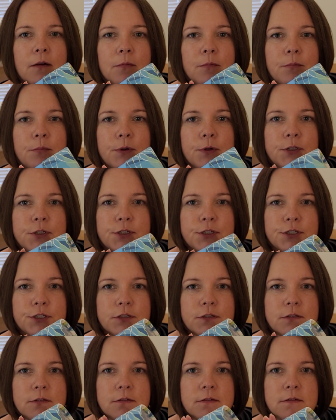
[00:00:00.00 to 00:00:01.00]
push
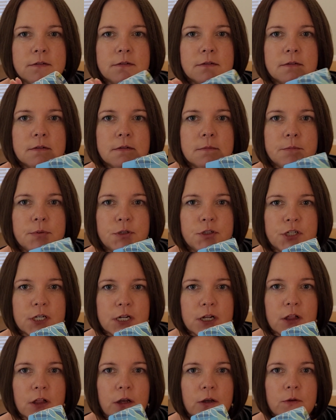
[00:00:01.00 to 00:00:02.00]
it
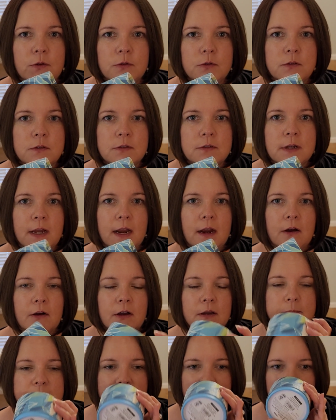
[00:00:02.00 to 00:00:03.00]
closed, air
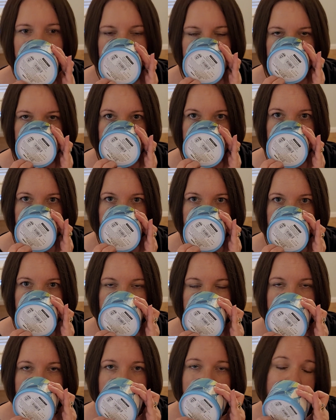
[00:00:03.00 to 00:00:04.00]
comes out
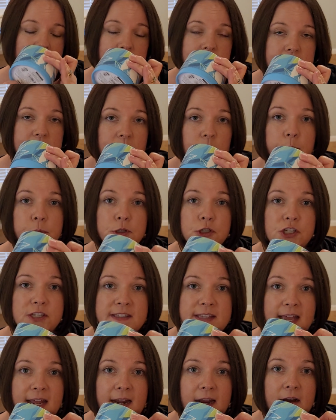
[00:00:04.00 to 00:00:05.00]
and still pushes
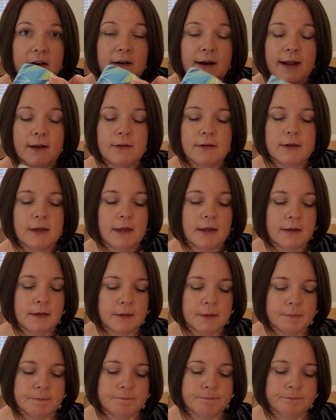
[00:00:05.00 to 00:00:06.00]
that air out.
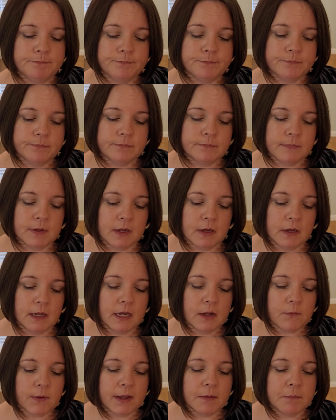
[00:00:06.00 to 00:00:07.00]

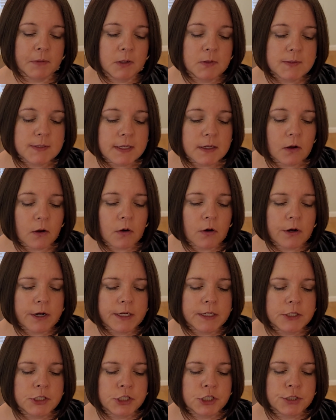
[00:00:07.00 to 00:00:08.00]
Anyway, mostly
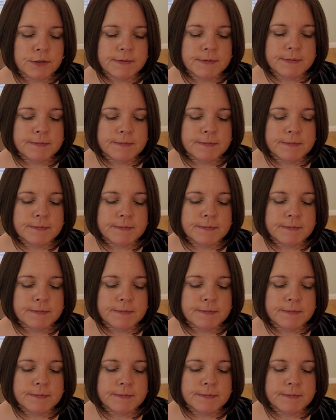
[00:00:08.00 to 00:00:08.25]
orange,